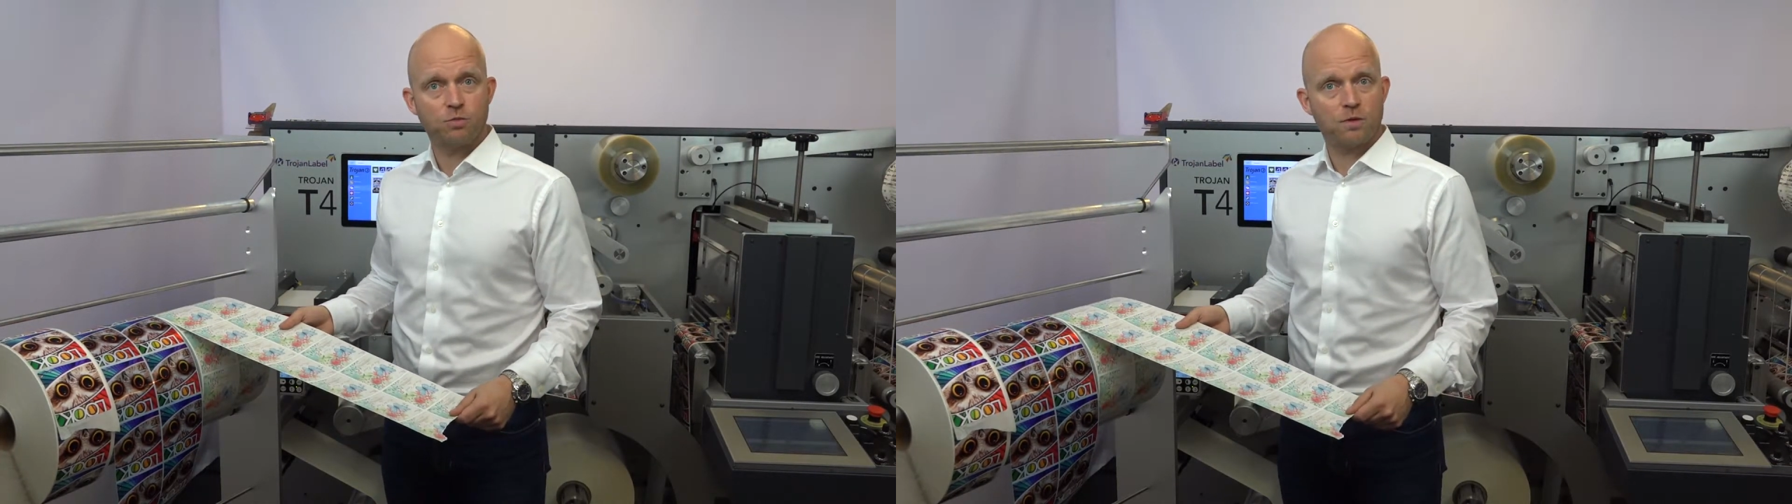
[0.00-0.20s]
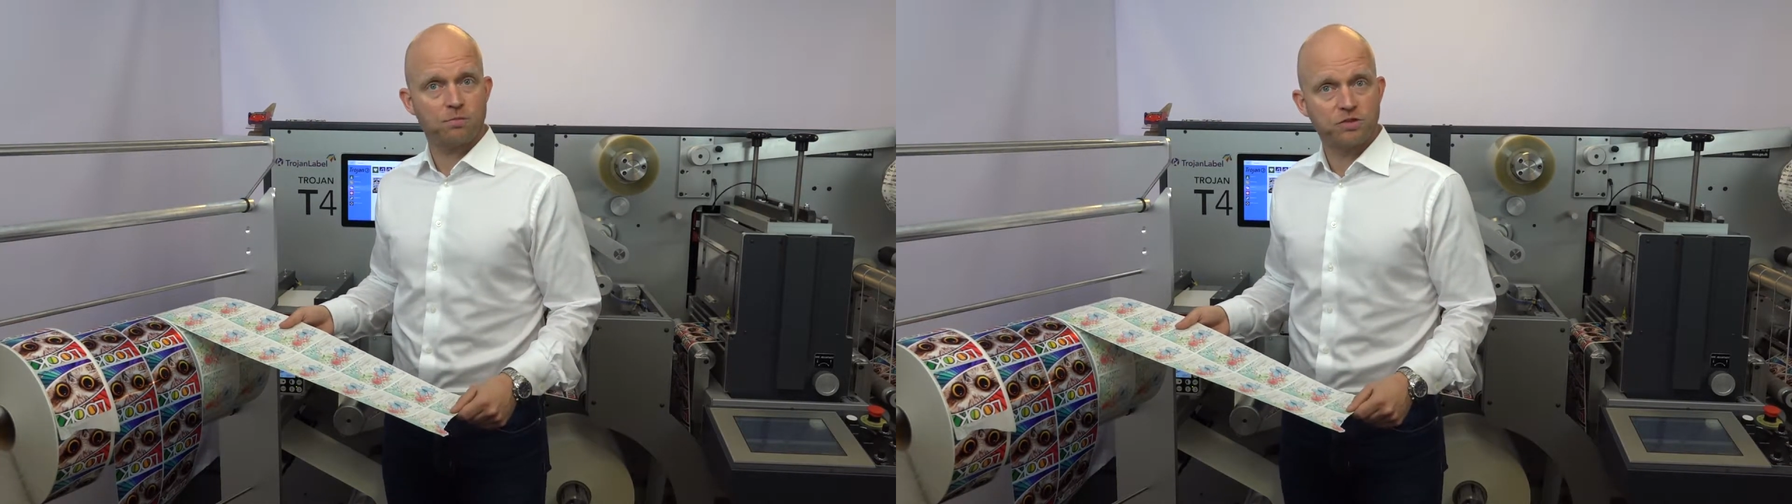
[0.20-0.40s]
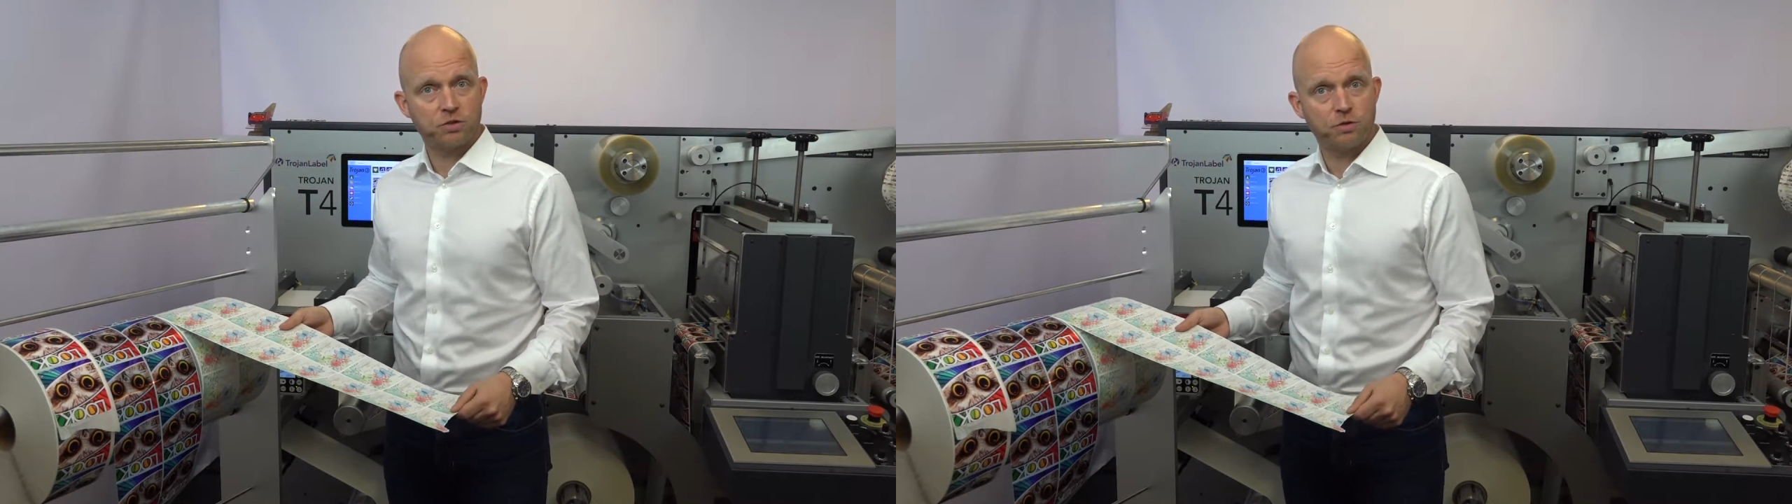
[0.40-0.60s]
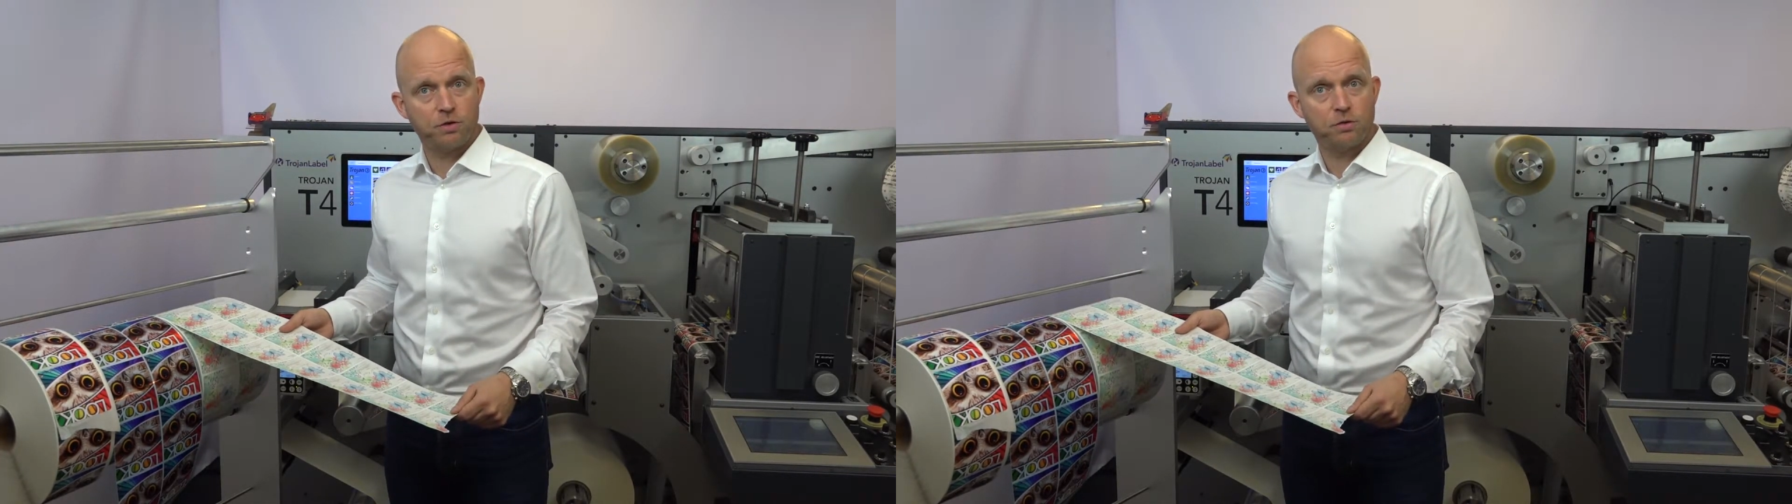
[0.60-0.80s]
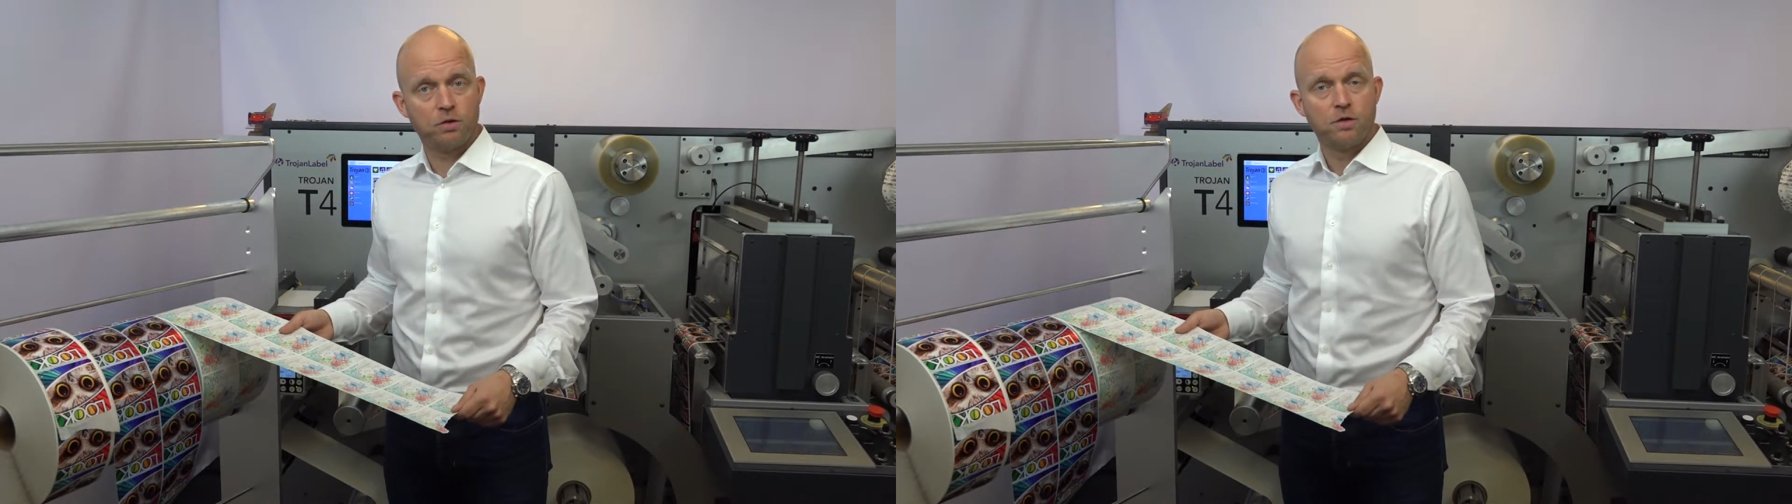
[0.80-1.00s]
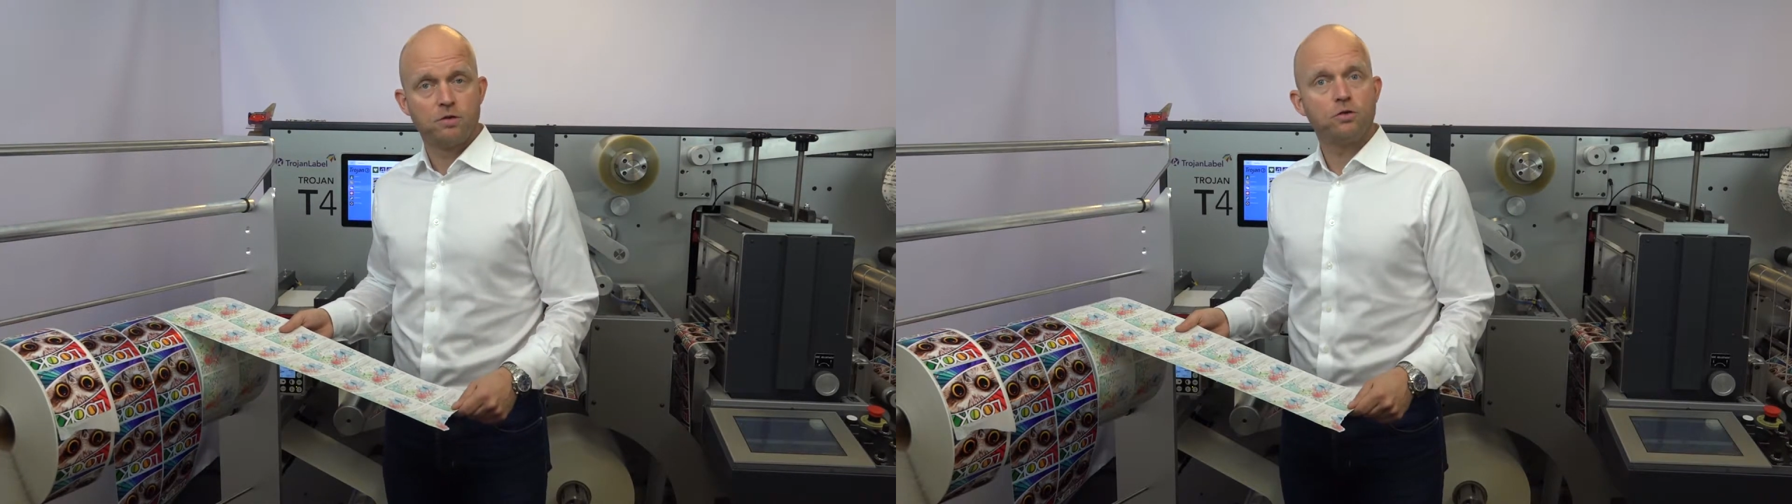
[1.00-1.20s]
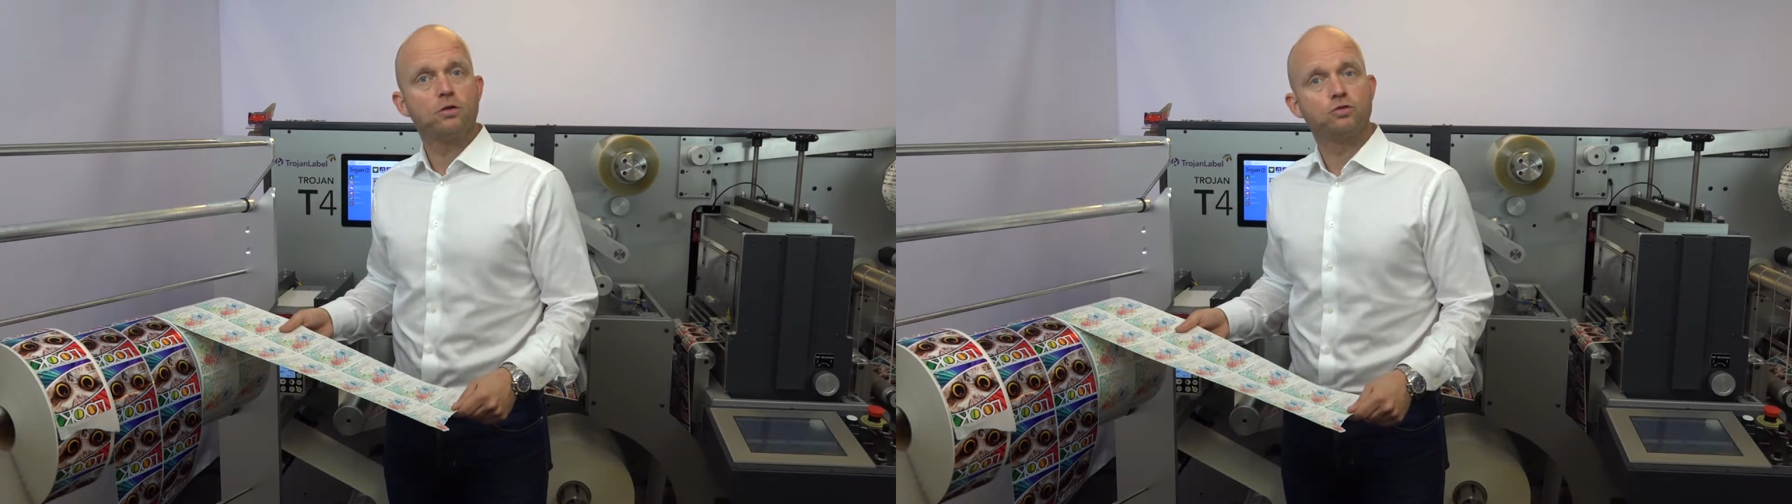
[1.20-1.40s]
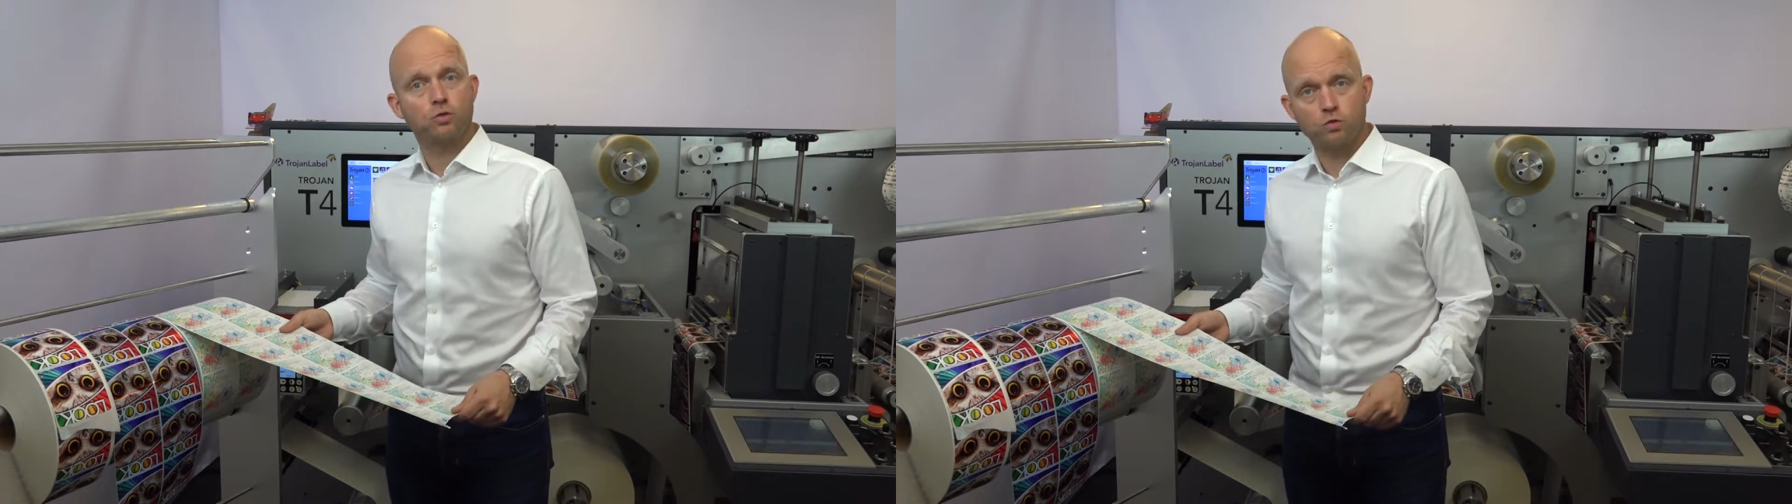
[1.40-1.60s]
what material you
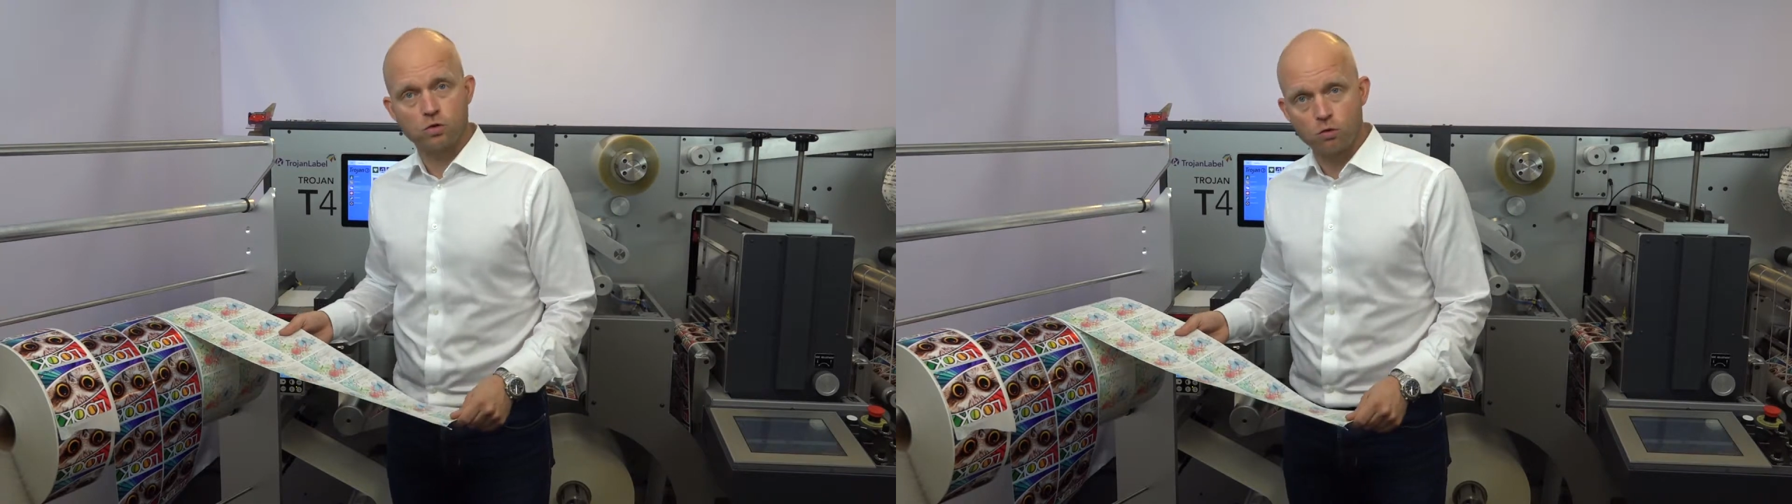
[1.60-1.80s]
can source